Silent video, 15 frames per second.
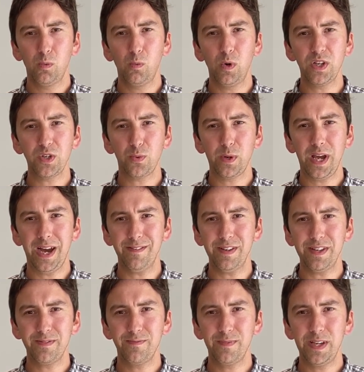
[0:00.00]
once we have
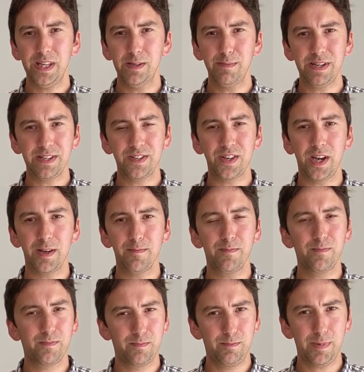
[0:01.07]
it. In the
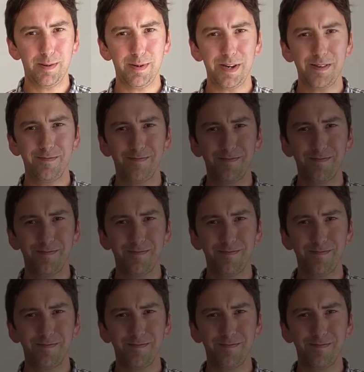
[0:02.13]
meantime, bye-bye.